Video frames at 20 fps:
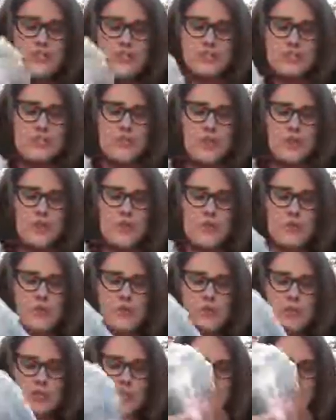So
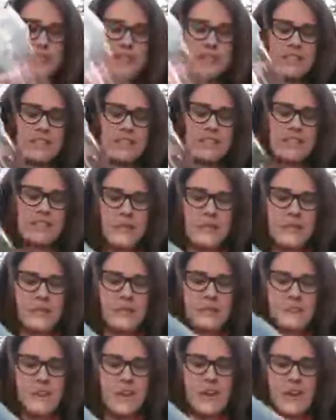tonight when
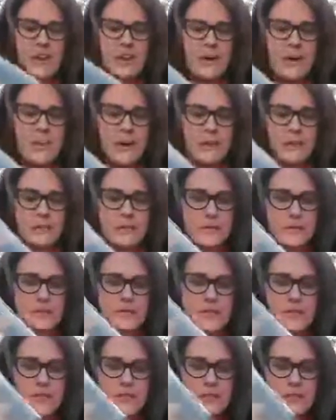we talk about